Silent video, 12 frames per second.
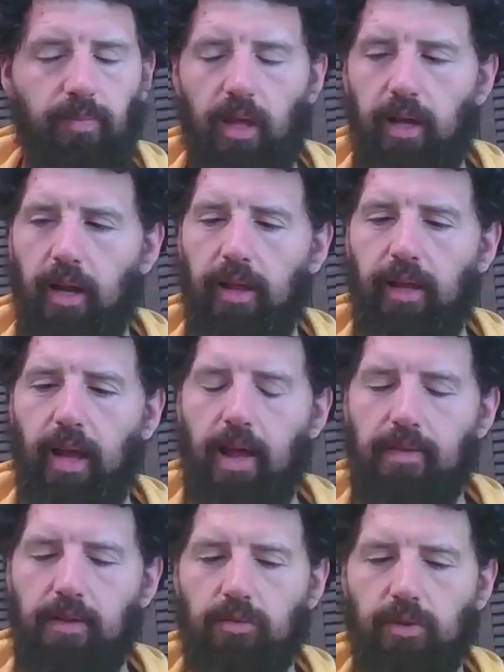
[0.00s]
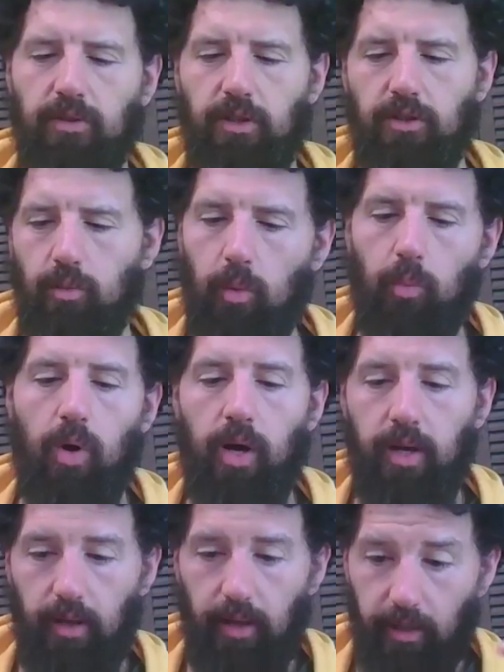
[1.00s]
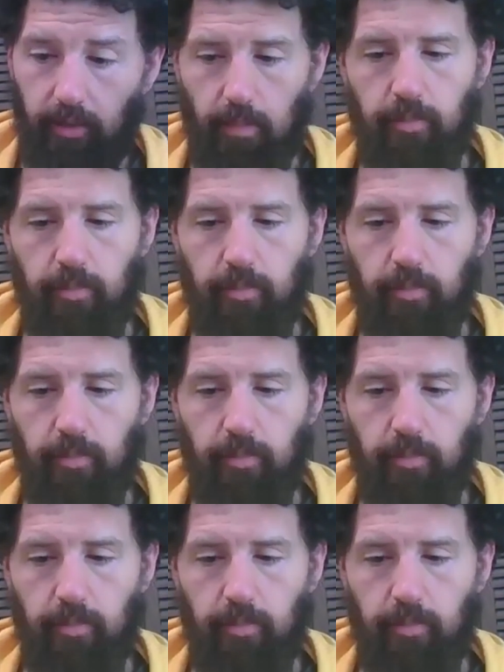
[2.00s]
And I had this realization, well, one, like